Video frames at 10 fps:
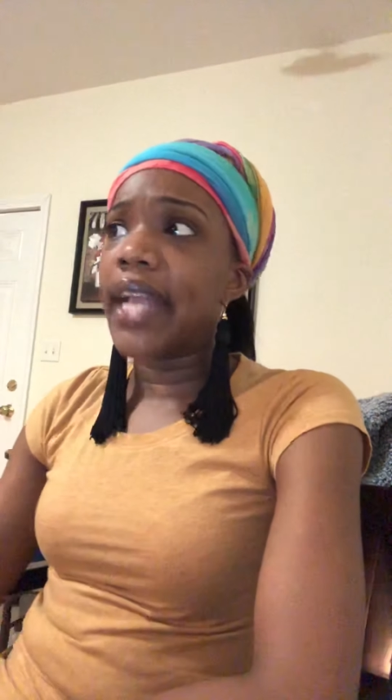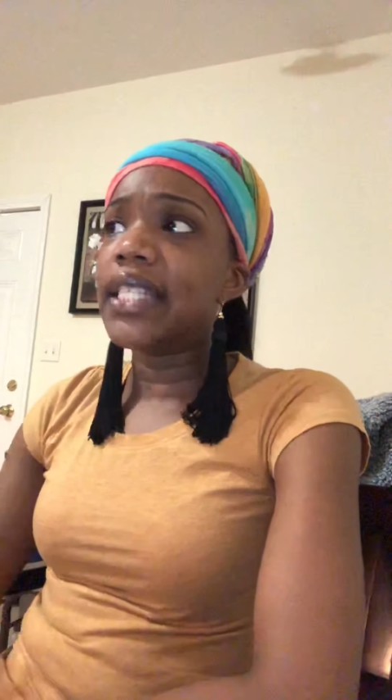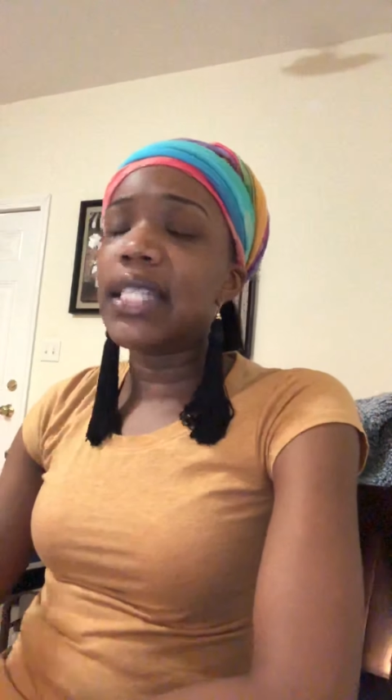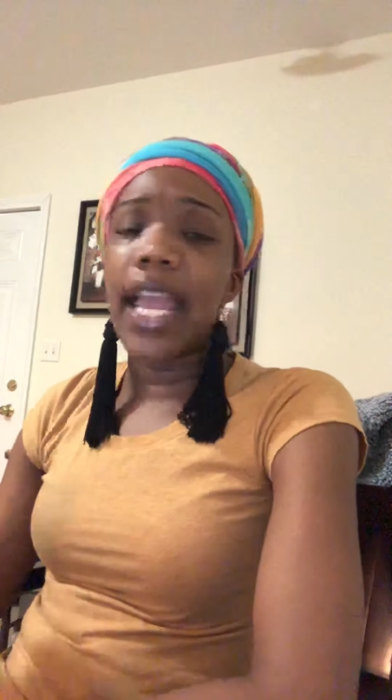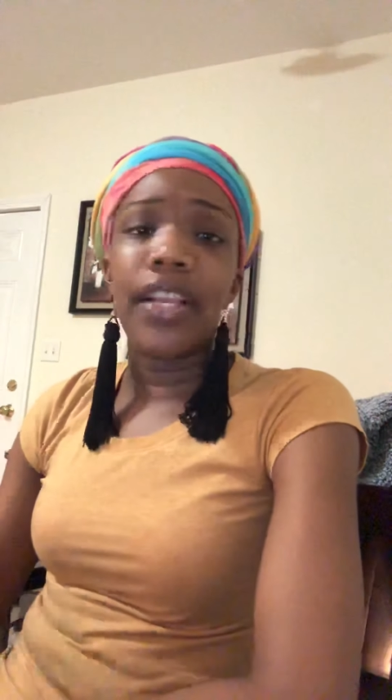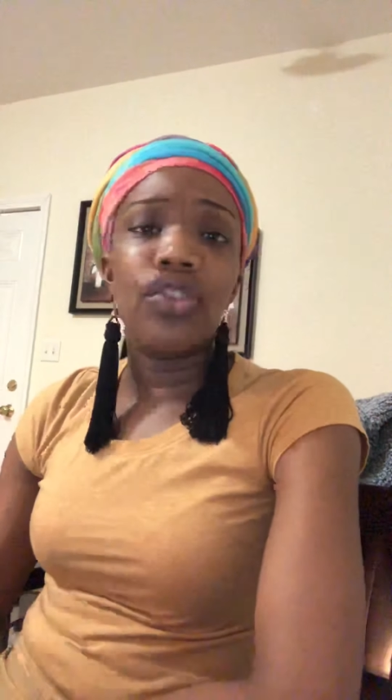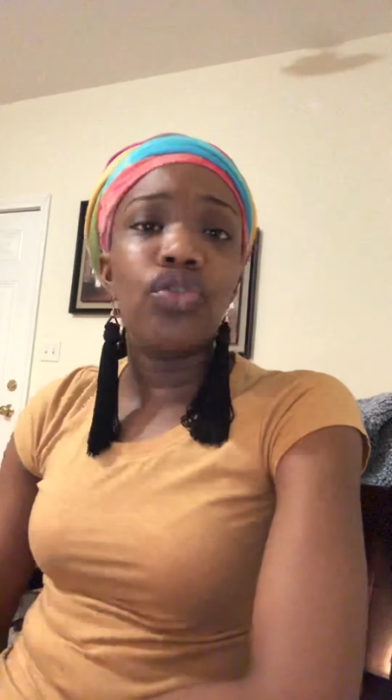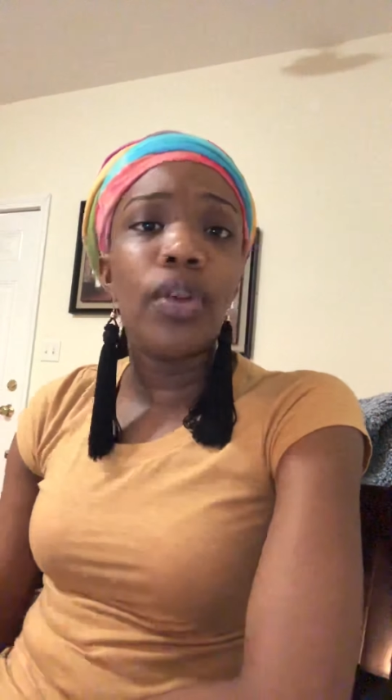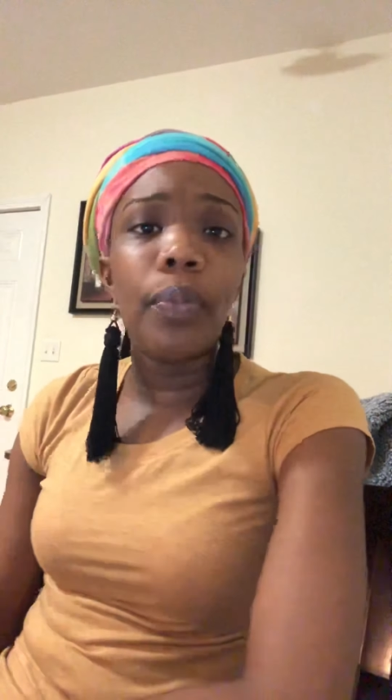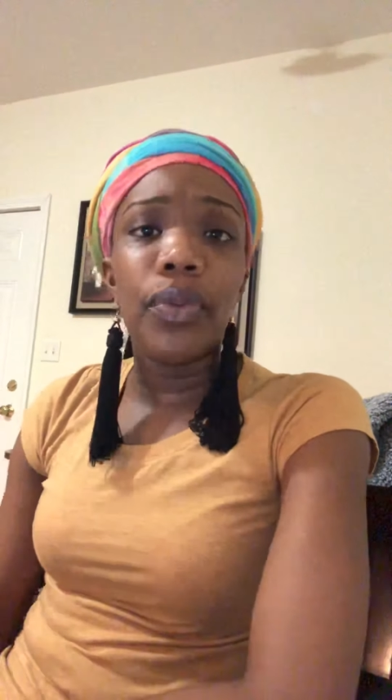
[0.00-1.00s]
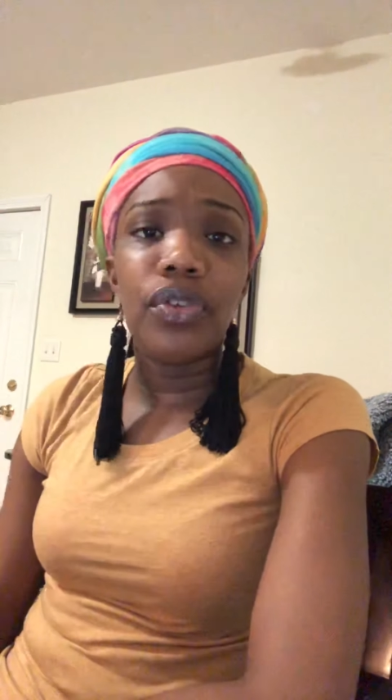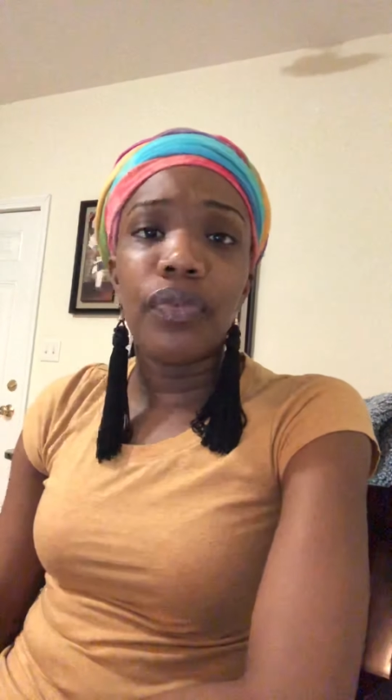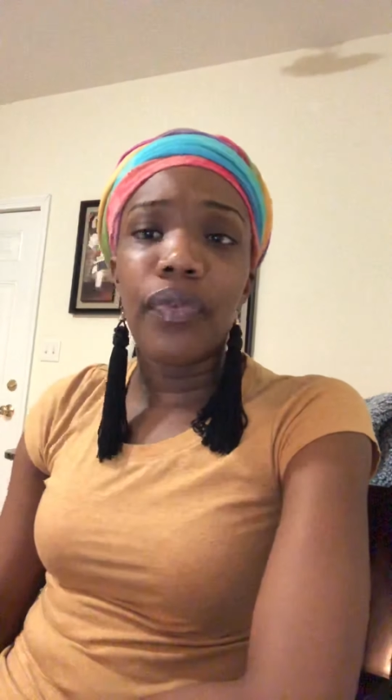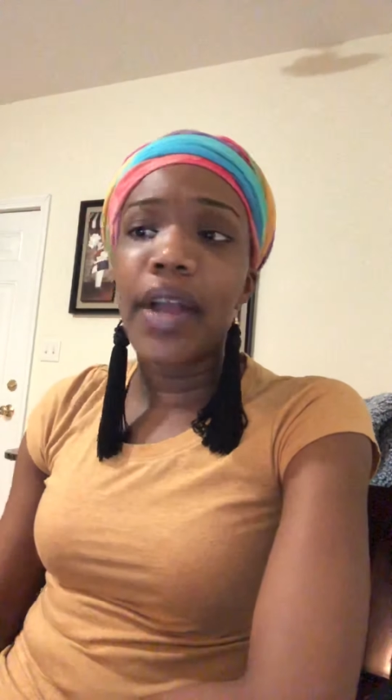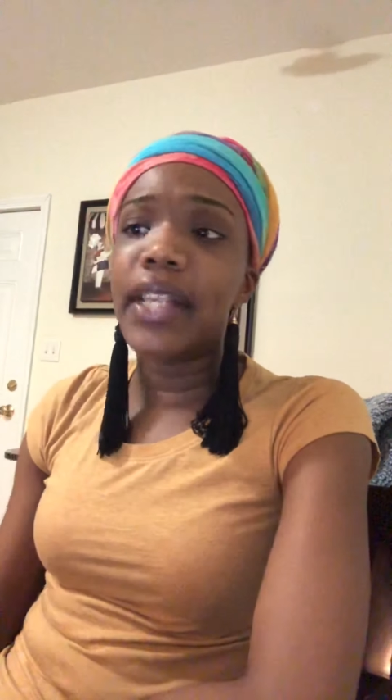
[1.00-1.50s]
skating trip with your
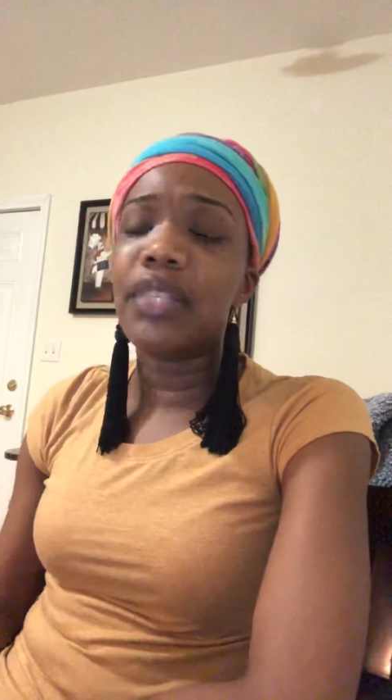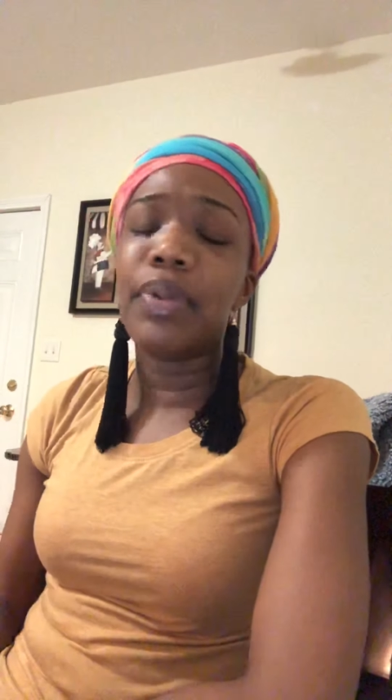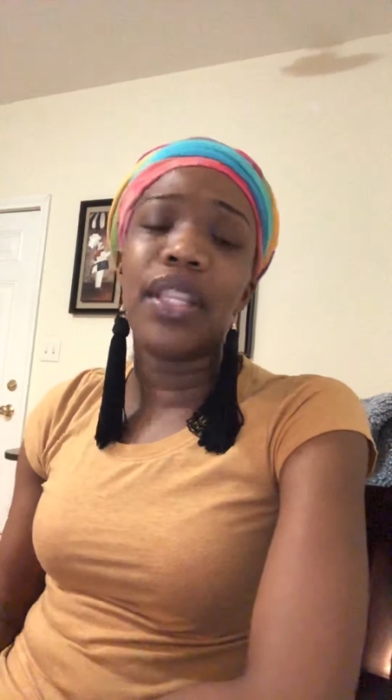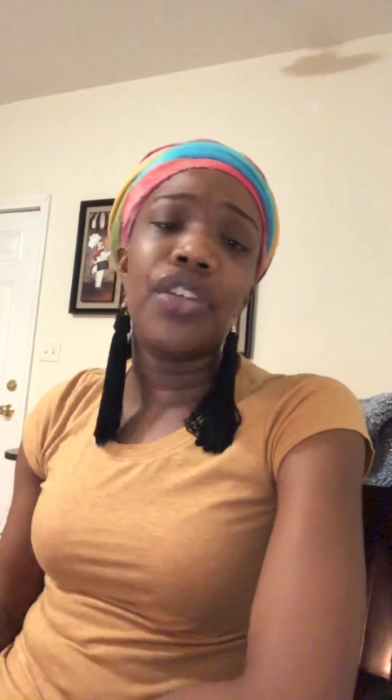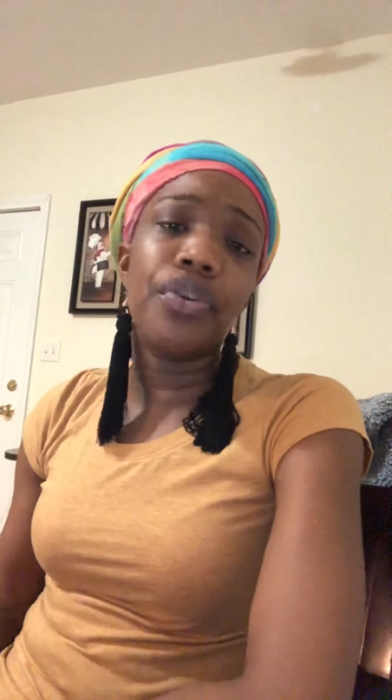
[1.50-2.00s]
friends, but then